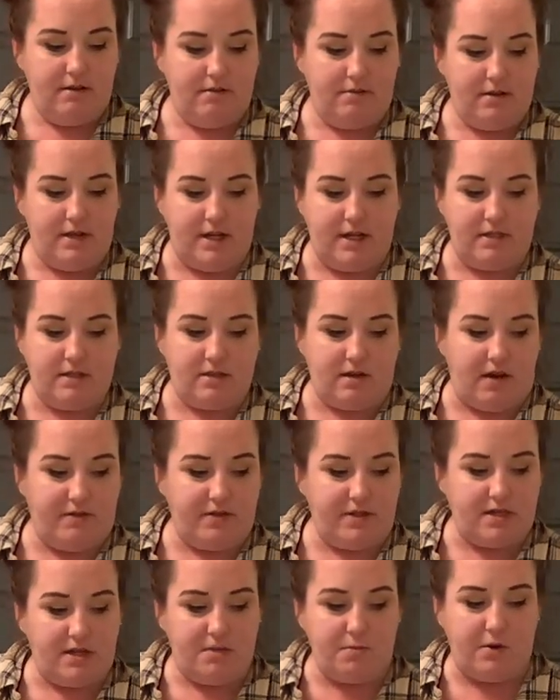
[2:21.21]
It's
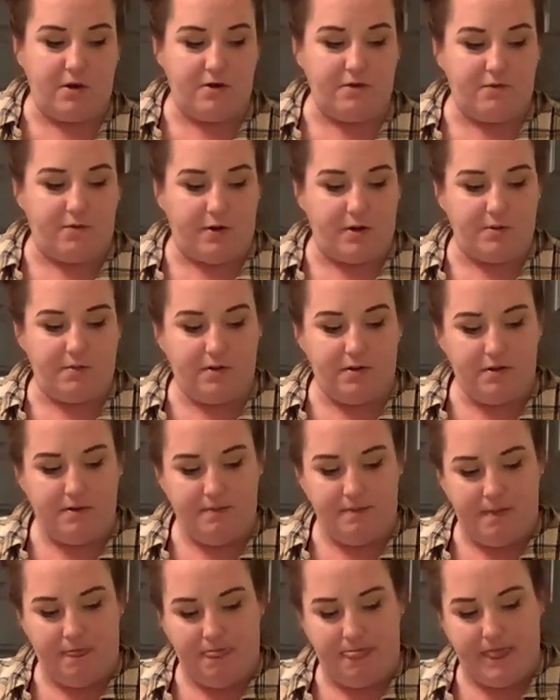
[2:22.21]
obviously more affordable,
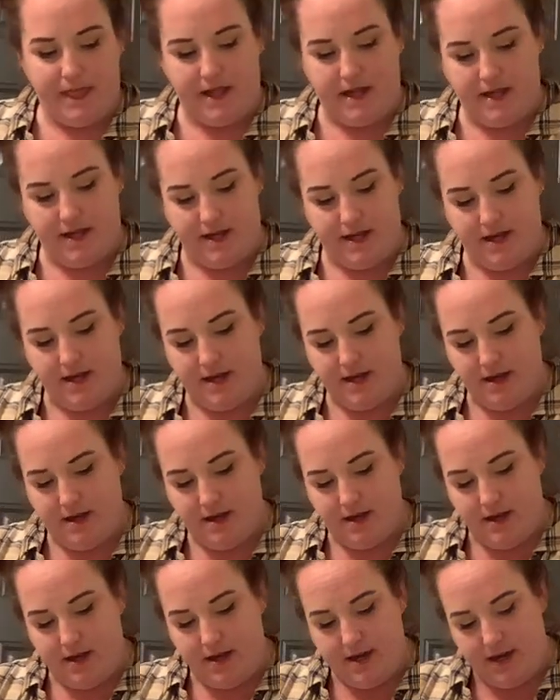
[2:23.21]

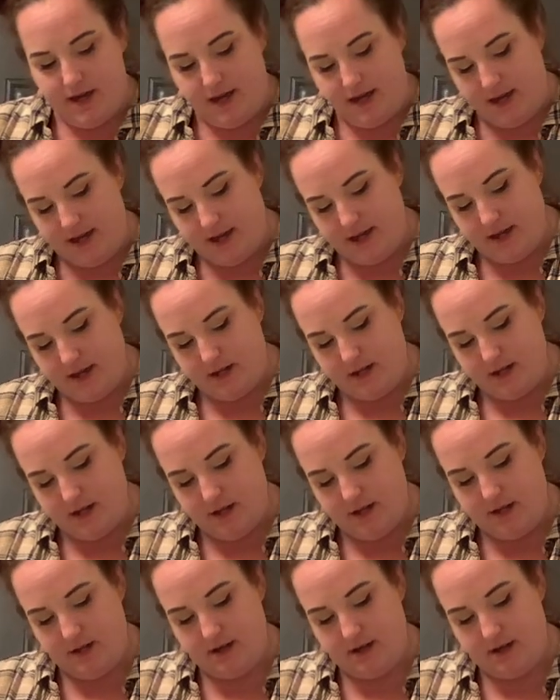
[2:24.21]
and